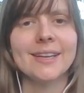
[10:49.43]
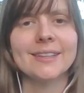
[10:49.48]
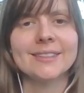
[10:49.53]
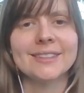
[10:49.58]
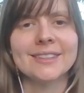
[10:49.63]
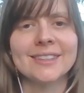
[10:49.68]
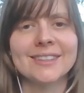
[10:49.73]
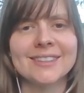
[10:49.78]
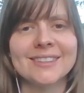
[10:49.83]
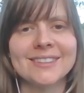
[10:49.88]

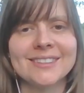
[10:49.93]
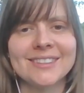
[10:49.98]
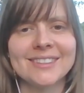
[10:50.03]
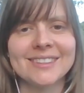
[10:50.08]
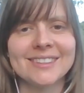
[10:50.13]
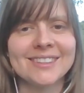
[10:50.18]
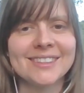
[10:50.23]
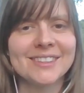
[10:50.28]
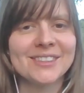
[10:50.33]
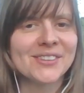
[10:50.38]
So
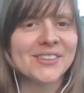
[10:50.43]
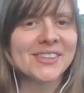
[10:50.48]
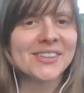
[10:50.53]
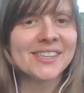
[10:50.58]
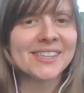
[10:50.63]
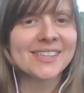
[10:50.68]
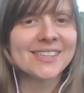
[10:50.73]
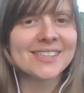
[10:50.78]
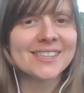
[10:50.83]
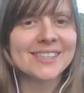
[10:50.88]
just
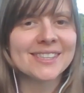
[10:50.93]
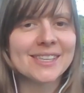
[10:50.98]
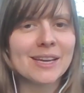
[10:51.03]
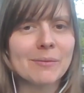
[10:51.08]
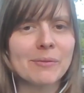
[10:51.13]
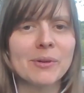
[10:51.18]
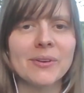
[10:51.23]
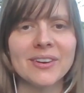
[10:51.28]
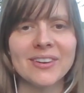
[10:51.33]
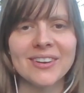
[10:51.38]
enjoy this
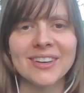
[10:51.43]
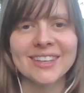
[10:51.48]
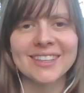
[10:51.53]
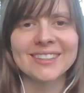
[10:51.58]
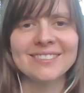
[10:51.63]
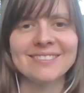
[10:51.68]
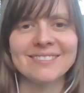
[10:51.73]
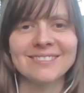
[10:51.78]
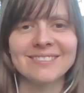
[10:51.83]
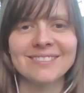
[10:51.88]
demo on Augie.